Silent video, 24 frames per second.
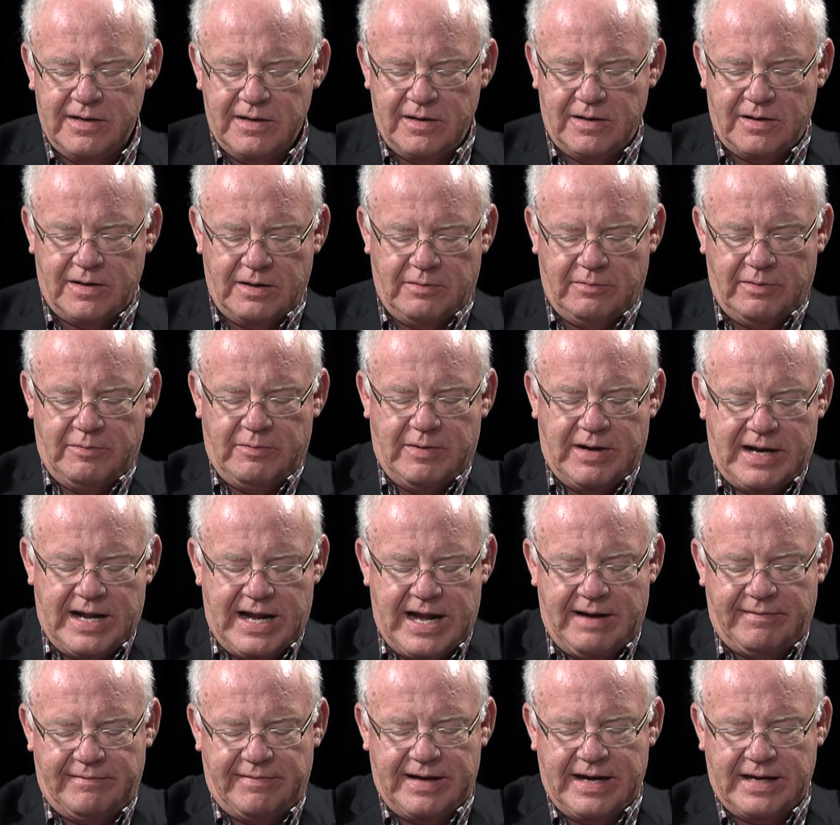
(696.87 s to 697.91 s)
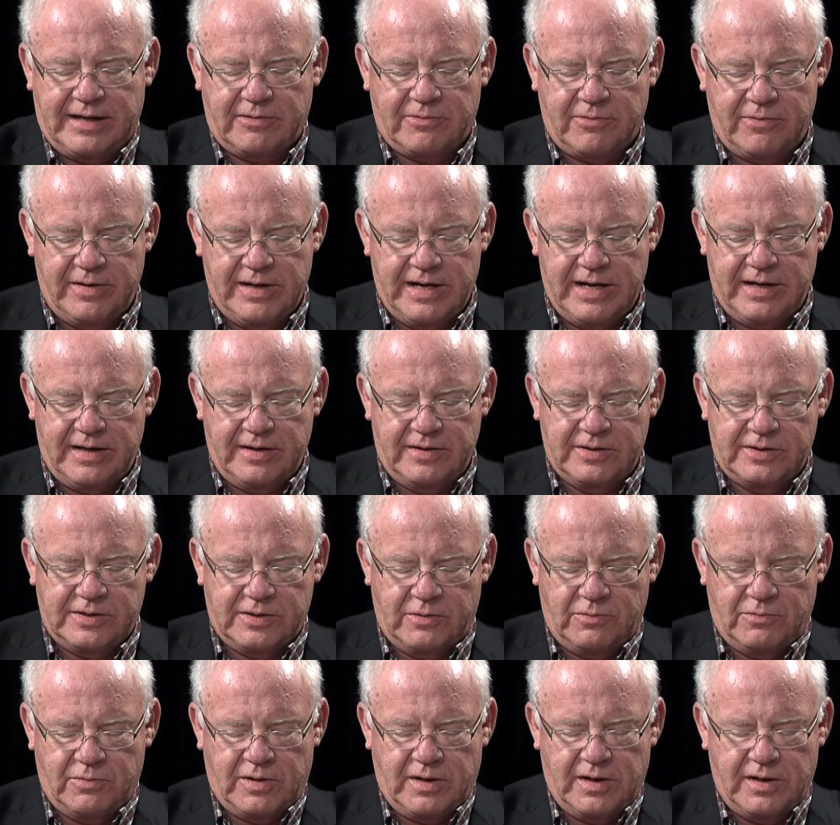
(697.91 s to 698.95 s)
all right, we want to have that created, so
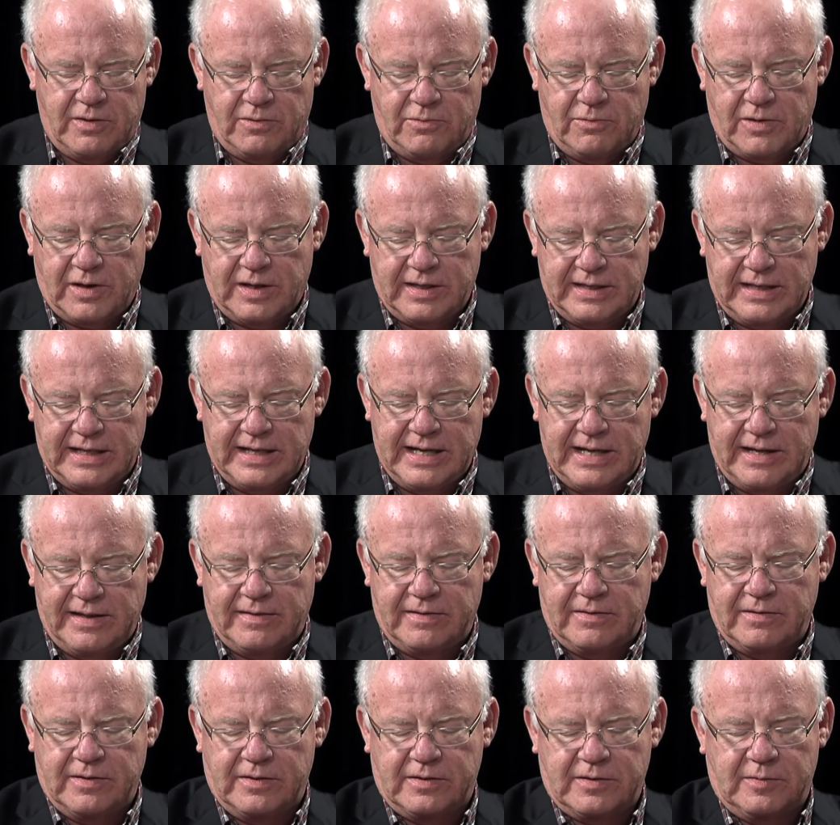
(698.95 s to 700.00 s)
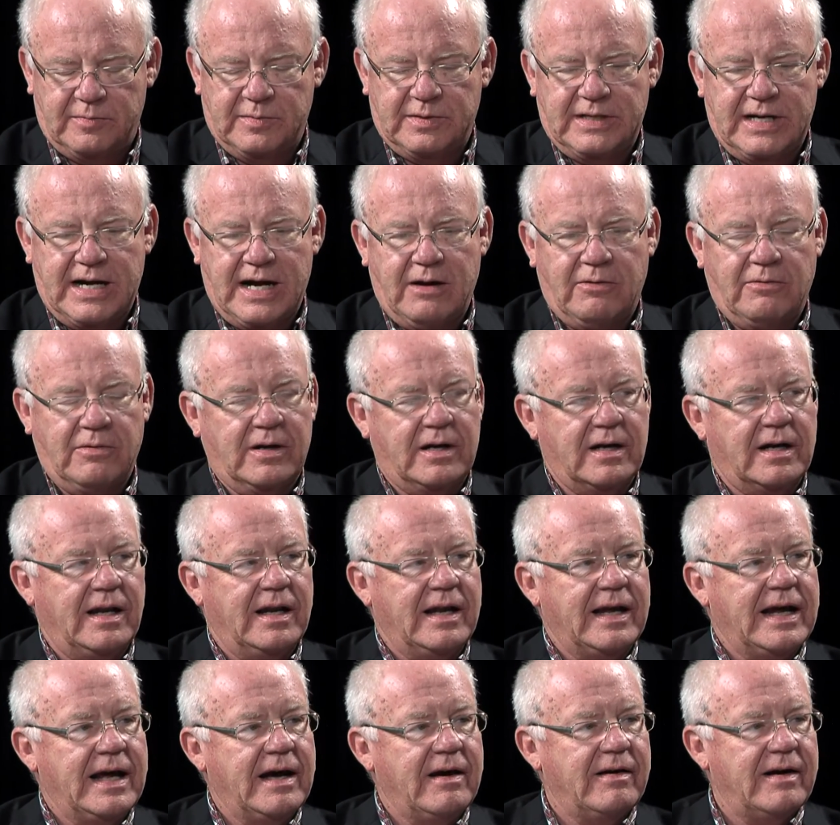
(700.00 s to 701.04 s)
we're going to work together in terms of how we're going to
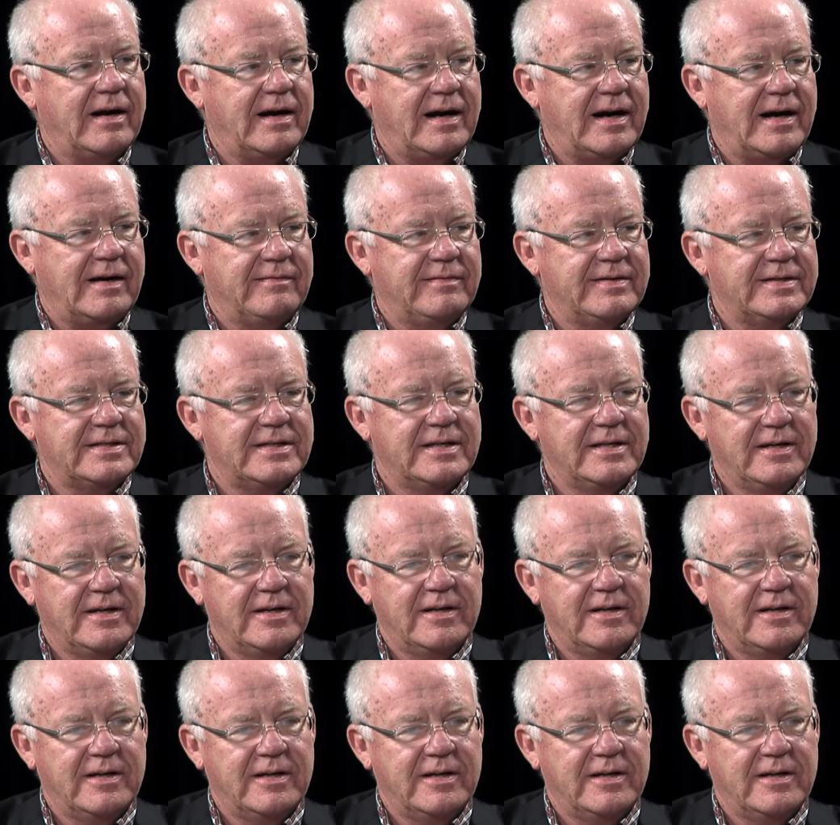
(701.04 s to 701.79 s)
lay out our harvest